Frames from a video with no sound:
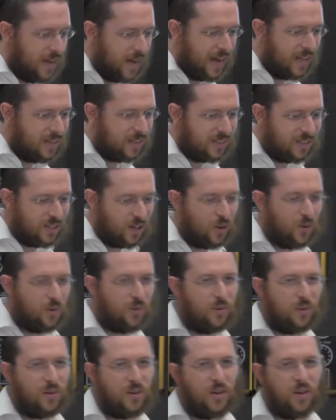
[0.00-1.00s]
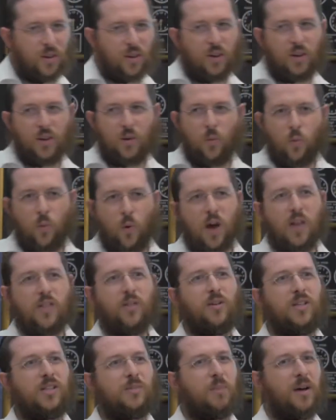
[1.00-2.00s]
And so,
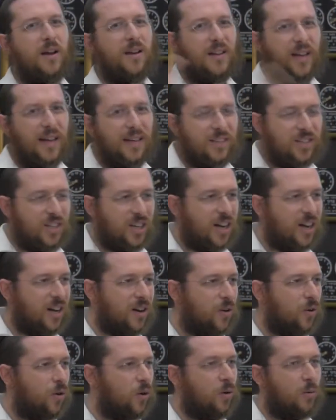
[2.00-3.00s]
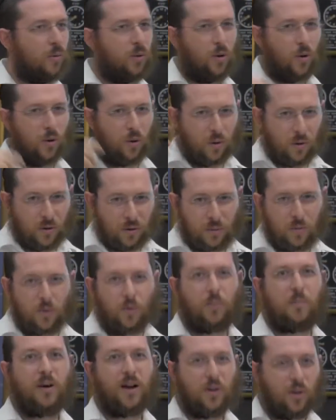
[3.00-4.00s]
whether it's by nature or, or,
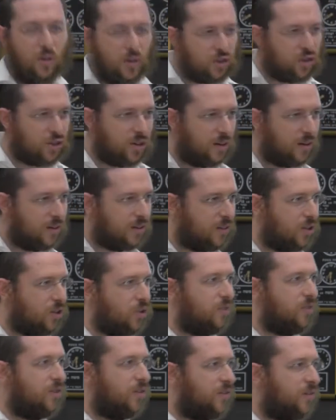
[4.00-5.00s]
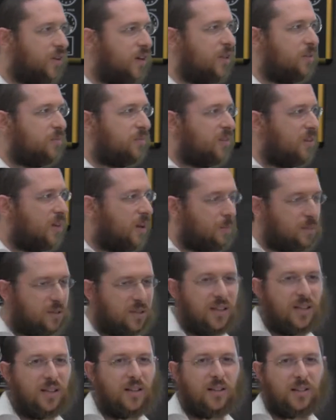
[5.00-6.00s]
or by nurture that you've developed a
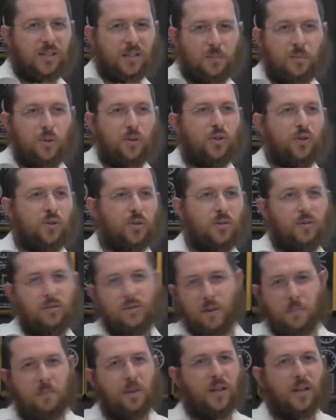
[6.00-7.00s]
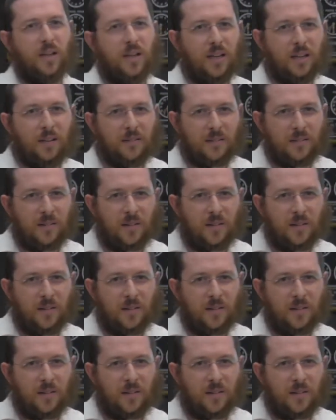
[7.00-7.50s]
particularly spiritual ability,